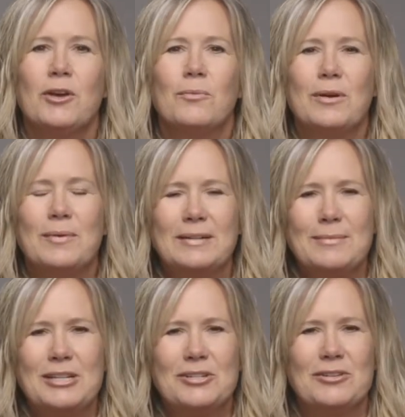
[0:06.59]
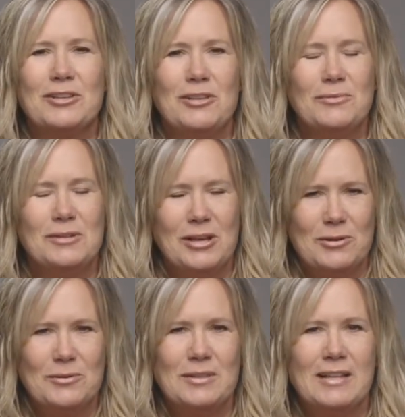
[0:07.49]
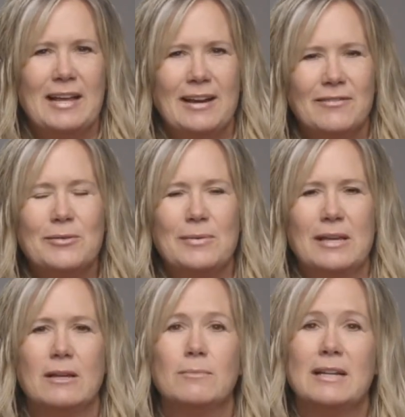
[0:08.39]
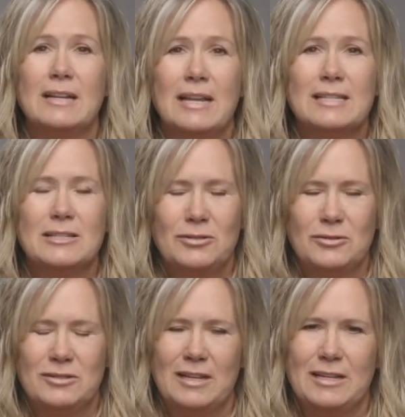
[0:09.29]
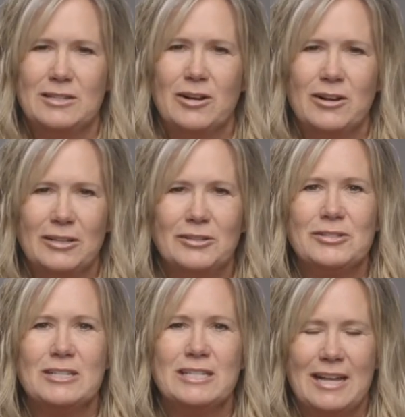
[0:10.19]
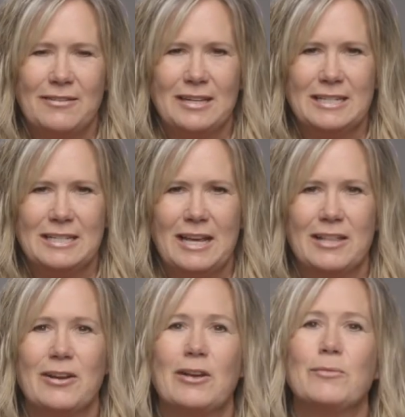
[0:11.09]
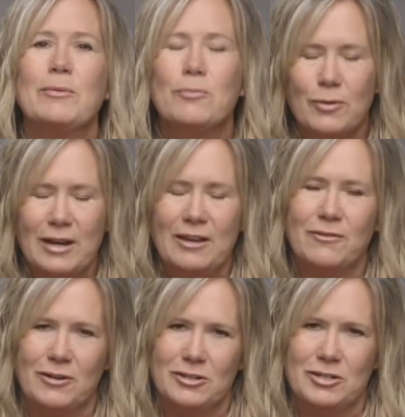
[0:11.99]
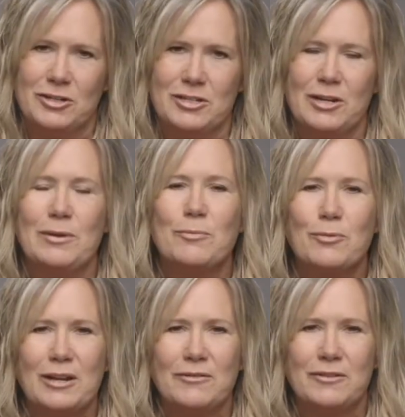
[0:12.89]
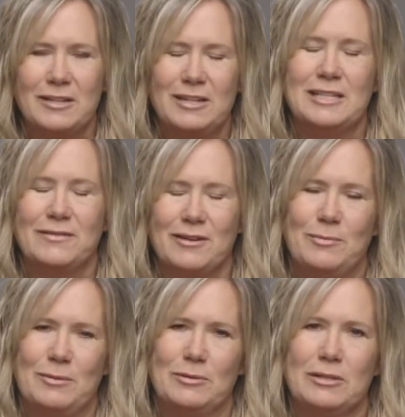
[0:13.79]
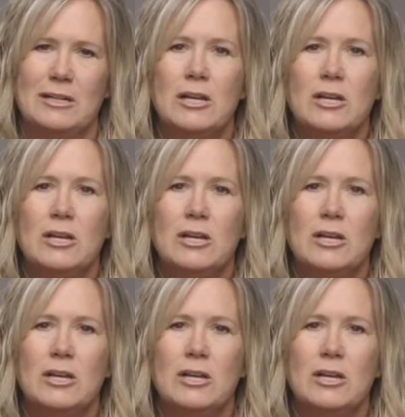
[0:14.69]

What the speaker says: We want to make sure that you know that every week, Mondays and Tuesdays, our elders and staff get together and we pray for our church and we pray for the needs of our people.